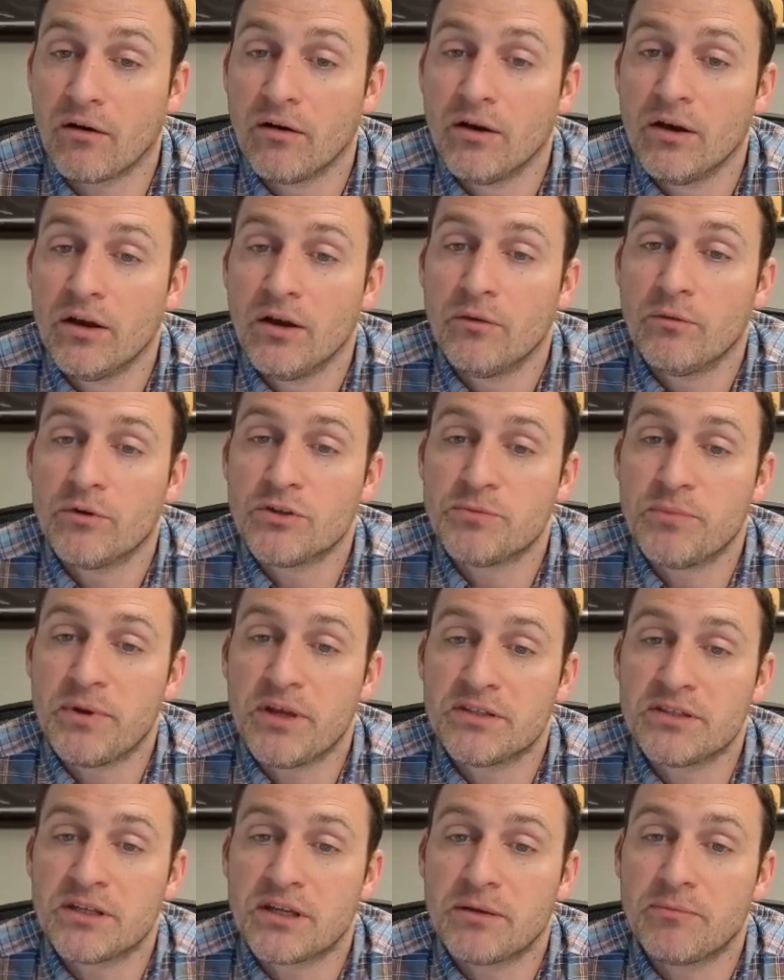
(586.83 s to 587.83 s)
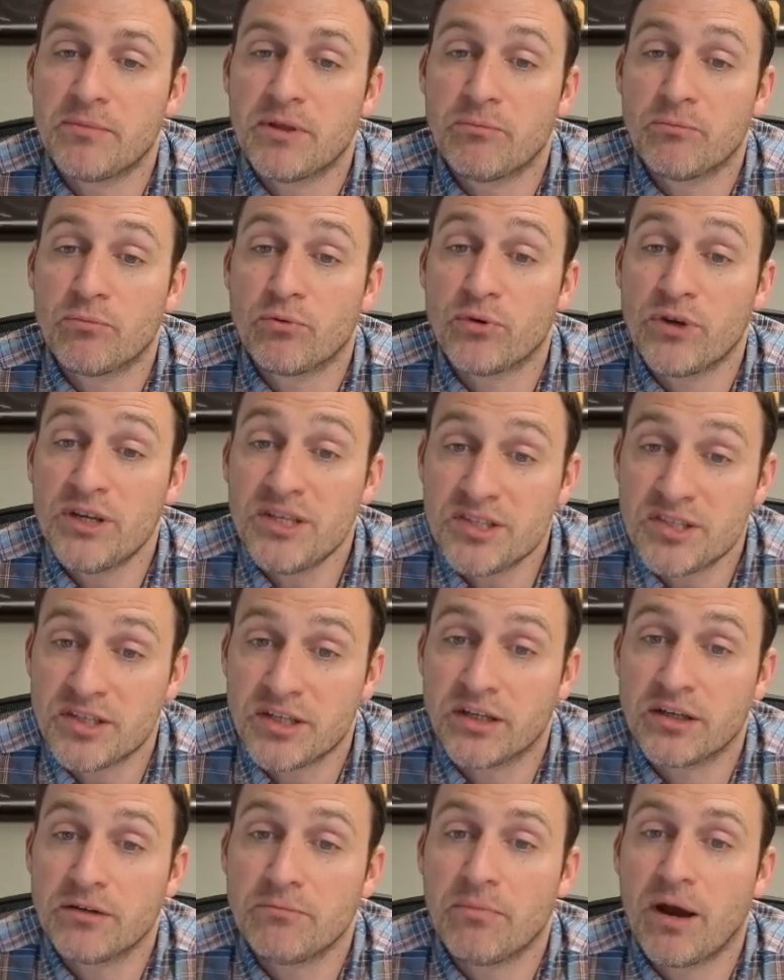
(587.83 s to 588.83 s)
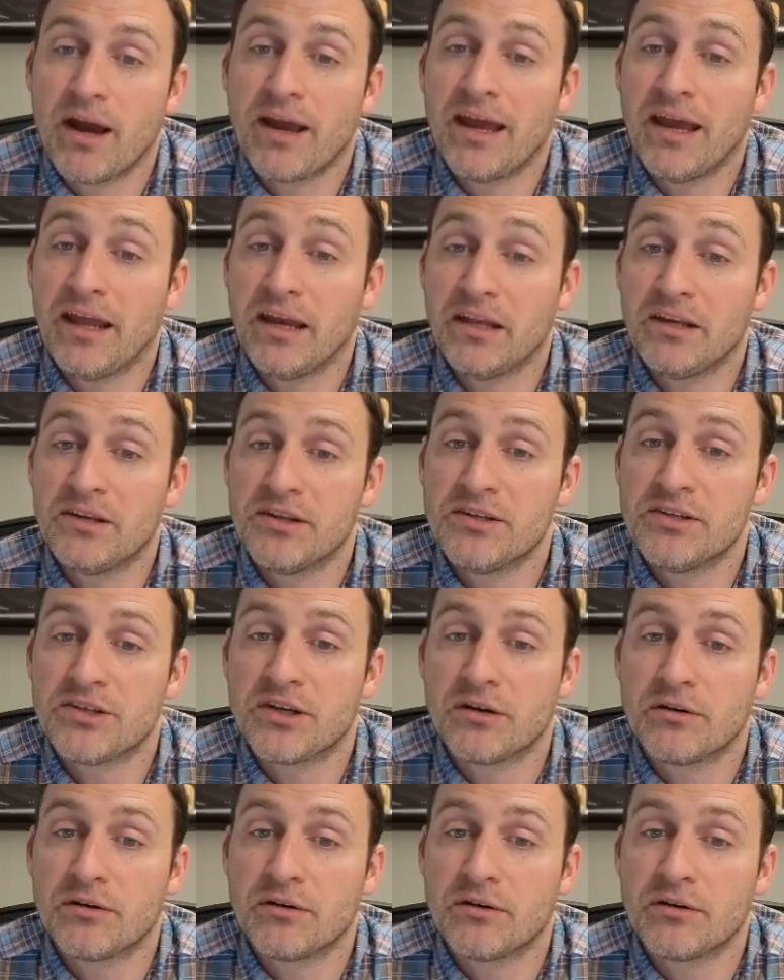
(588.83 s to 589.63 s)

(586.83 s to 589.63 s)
which means it can be preceded by any digit.